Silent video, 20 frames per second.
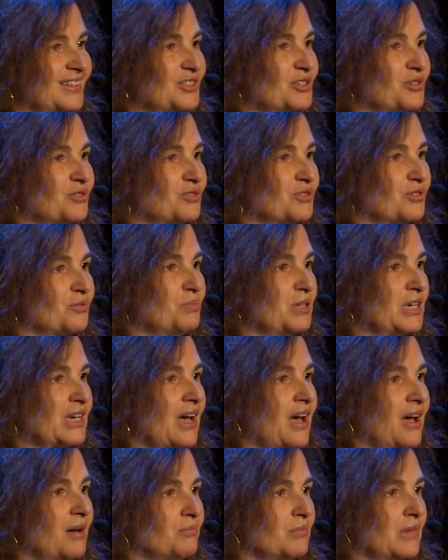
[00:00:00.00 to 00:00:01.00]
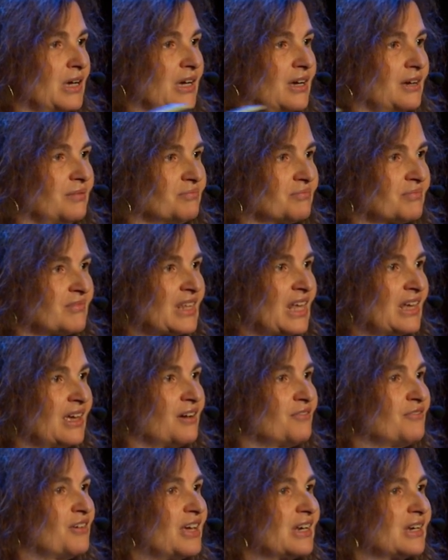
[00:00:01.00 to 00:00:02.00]
to, to, become um,
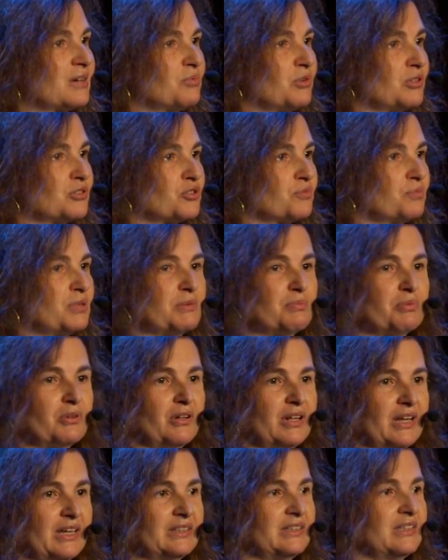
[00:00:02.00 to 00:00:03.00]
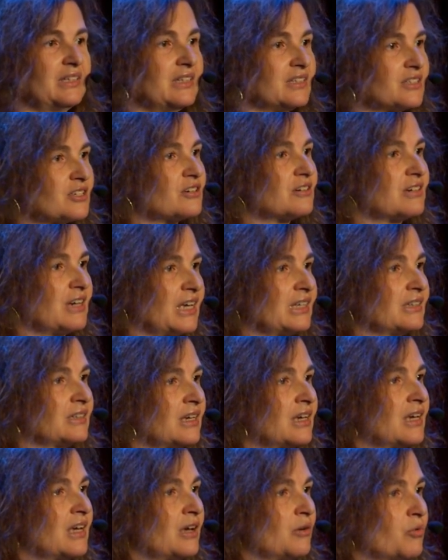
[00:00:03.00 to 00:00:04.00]
available to people, and the internet
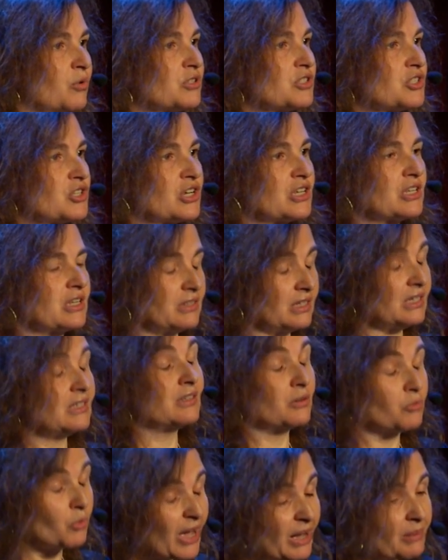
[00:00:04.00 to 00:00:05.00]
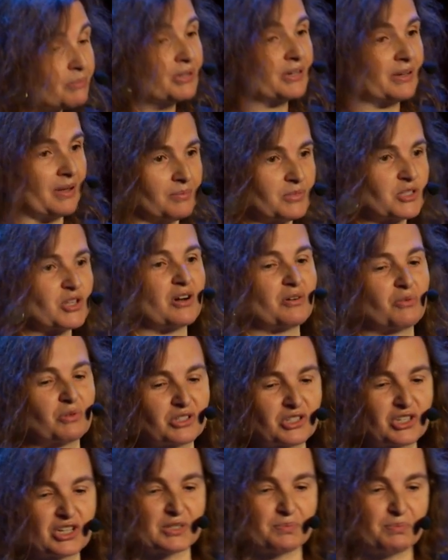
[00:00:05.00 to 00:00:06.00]
was just, the, the web, I'm sorry,
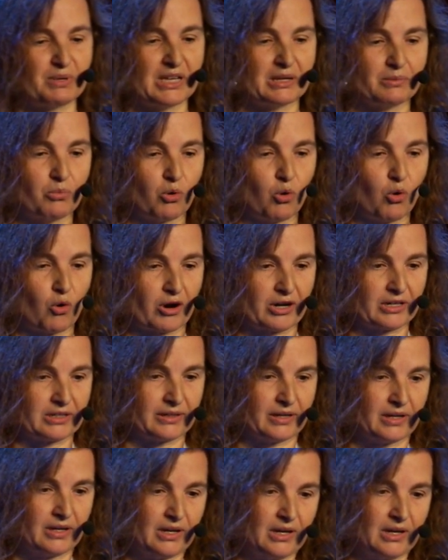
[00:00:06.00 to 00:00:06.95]
was just being born.